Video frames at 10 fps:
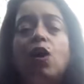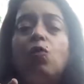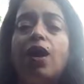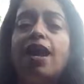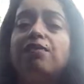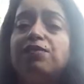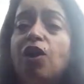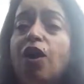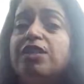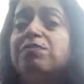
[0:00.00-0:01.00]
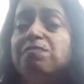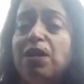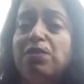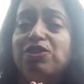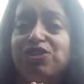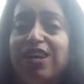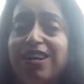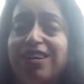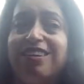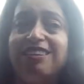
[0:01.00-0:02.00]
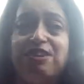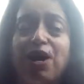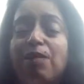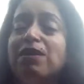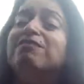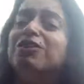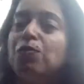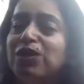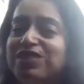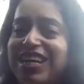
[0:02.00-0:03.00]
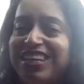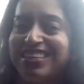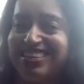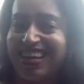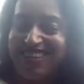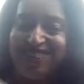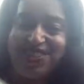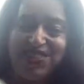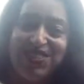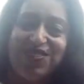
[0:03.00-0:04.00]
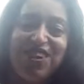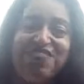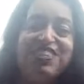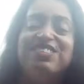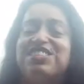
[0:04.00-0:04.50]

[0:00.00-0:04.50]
where I thought maybe share, I'm a couple of decades ahead of you, so maybe to